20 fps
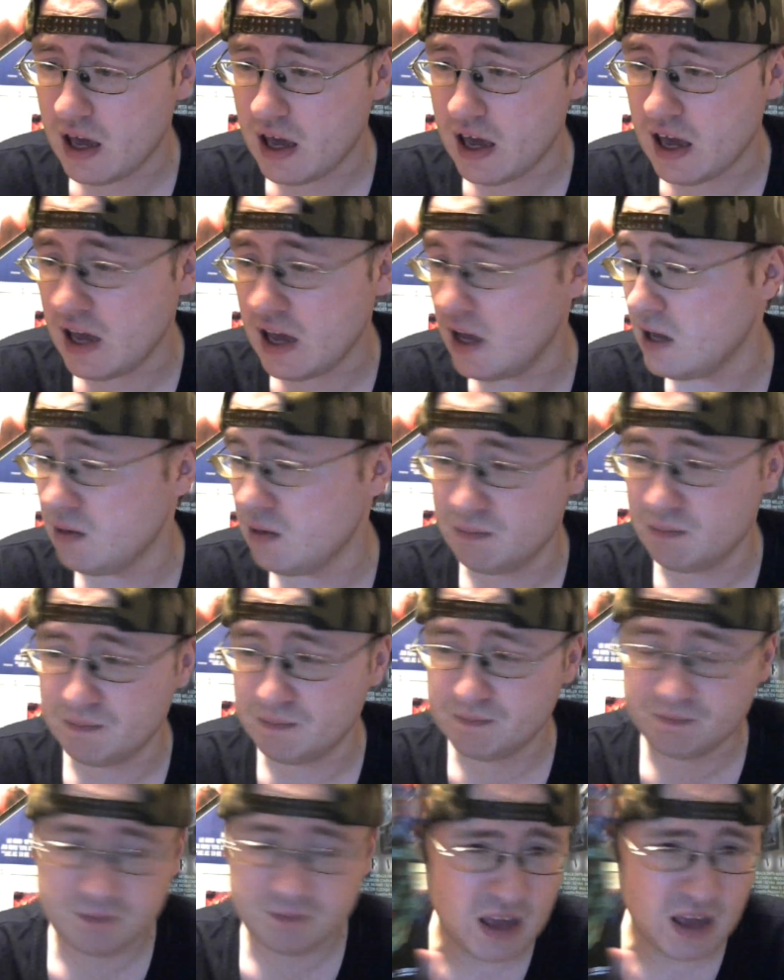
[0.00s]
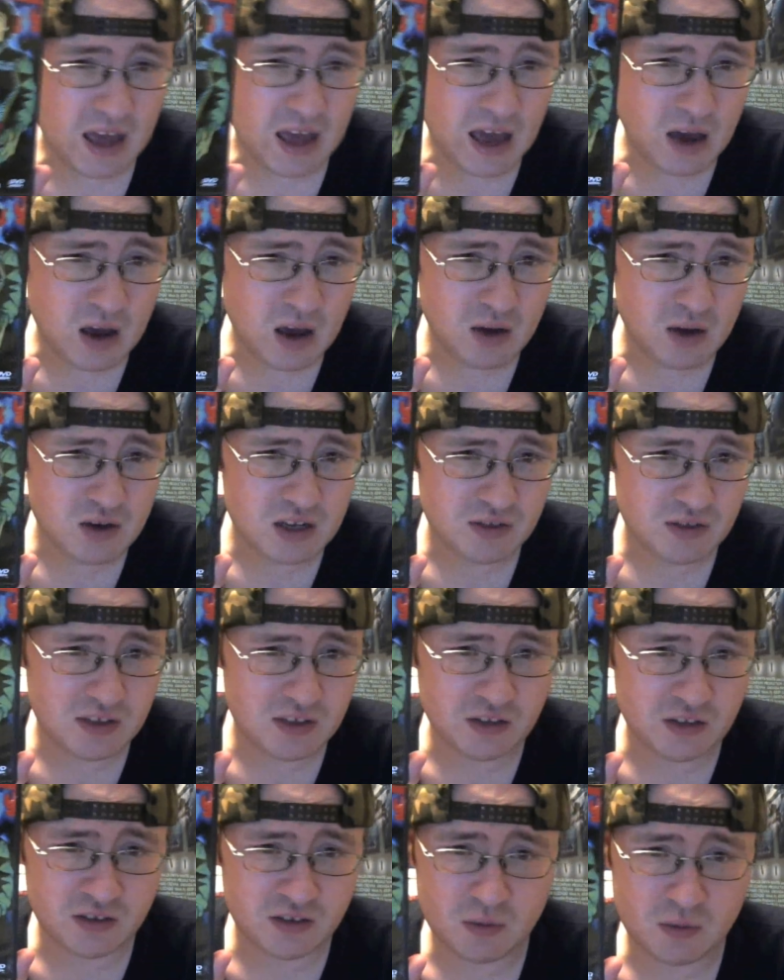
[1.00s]
And I'll, I'll get
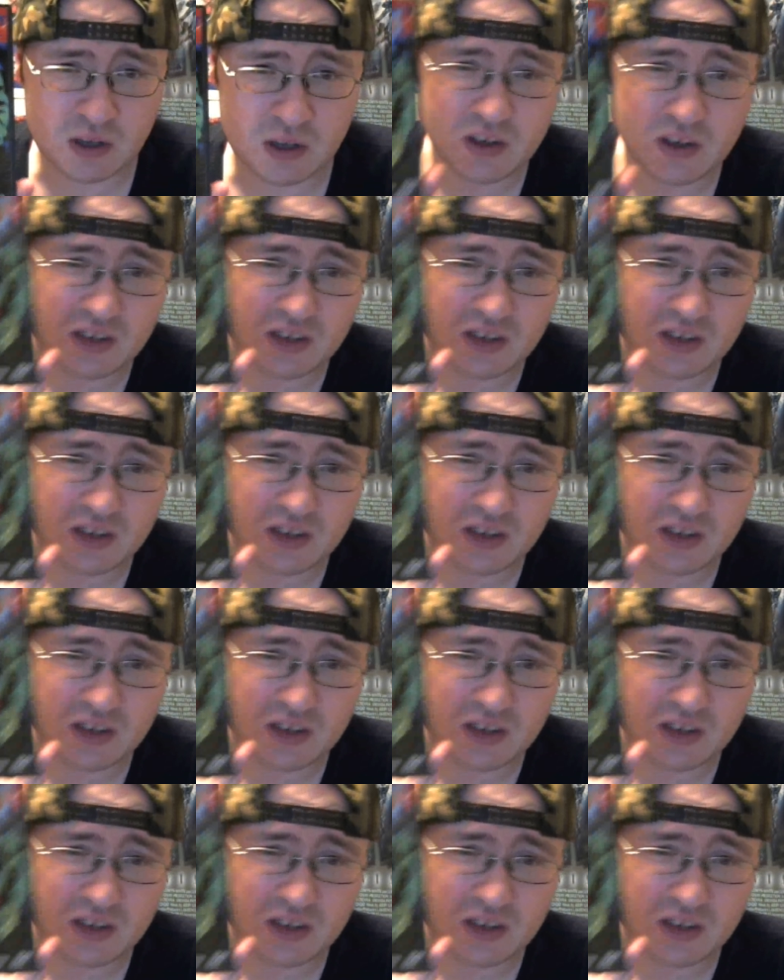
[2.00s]
that sometime